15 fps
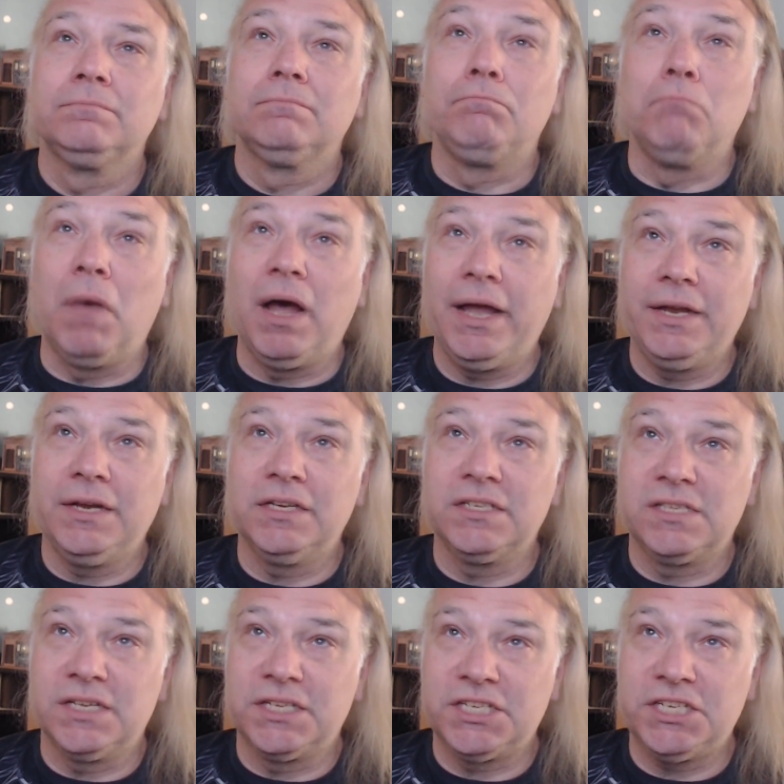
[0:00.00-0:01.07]
Mine is
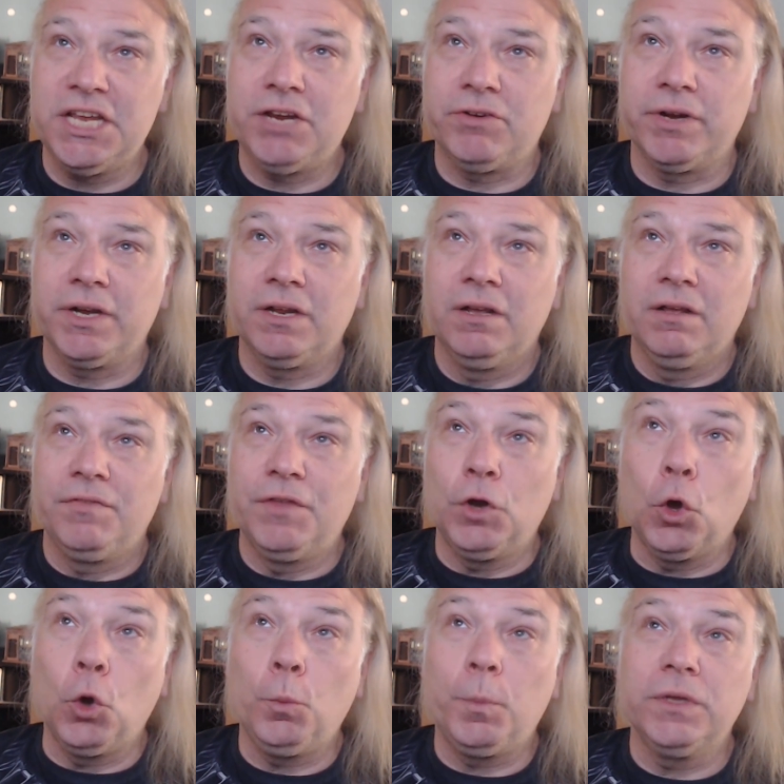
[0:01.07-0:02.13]
the secret that
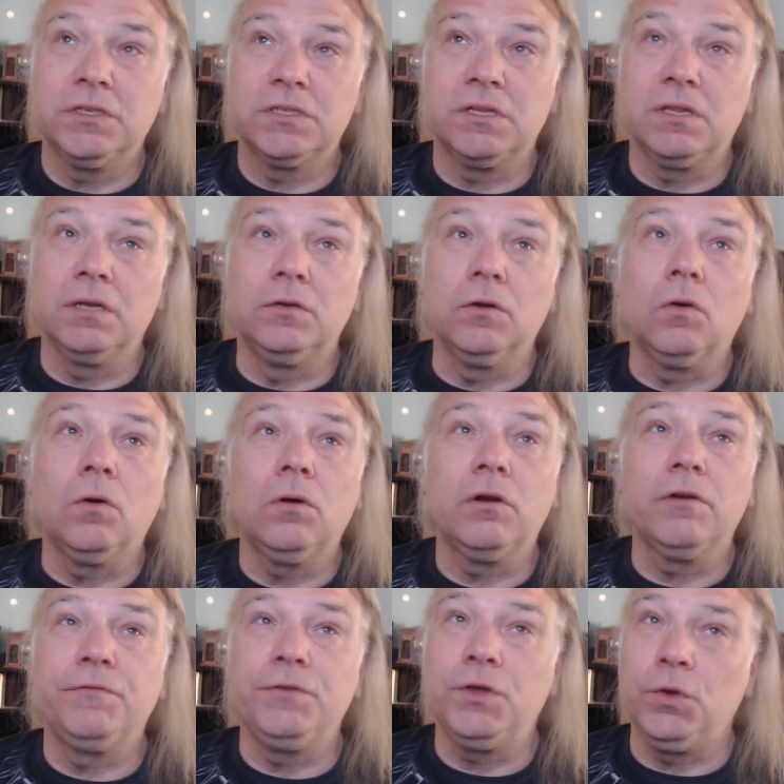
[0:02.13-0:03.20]
opens the door
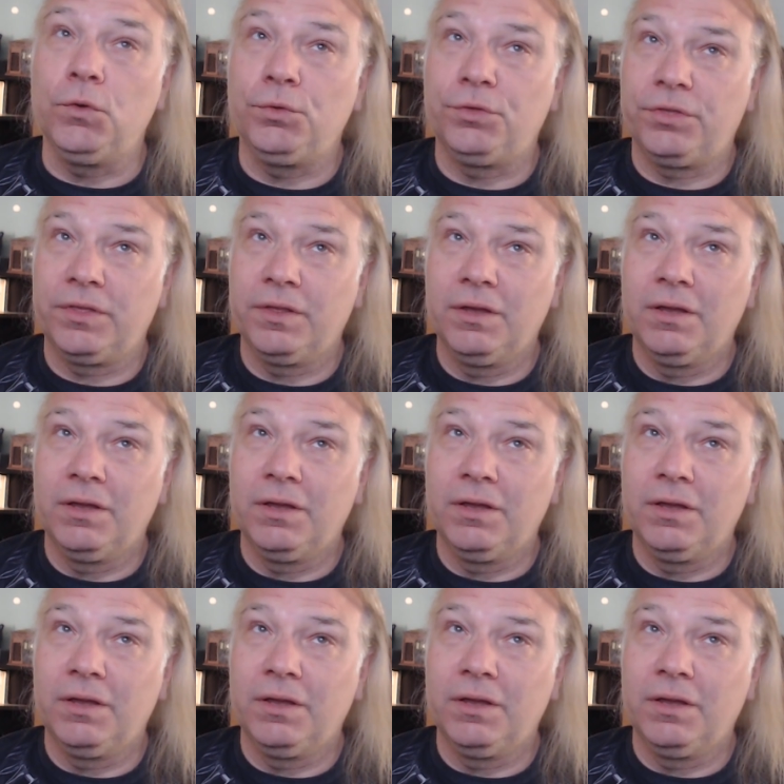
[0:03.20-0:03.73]
of youth,